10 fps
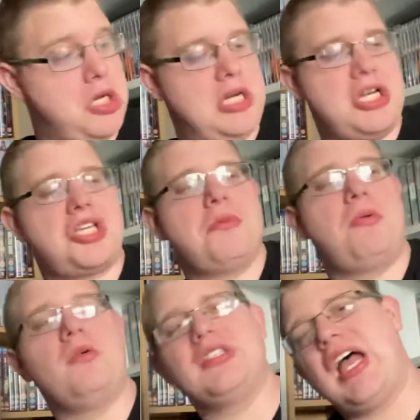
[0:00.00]
And then she
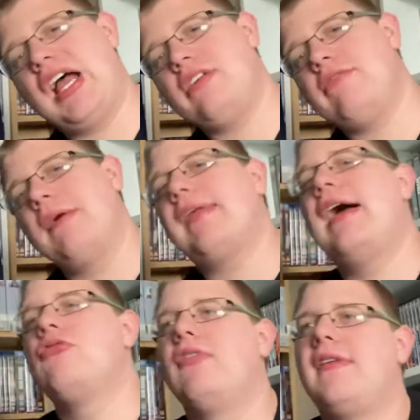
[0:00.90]
pulls her hand, grabs
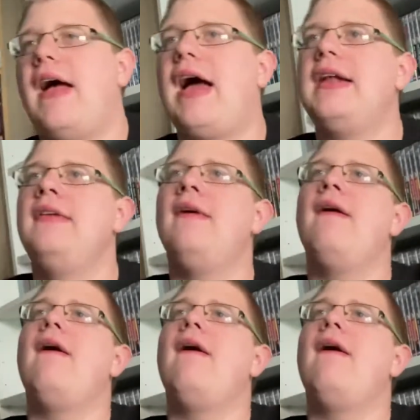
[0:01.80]
Andrew's hand.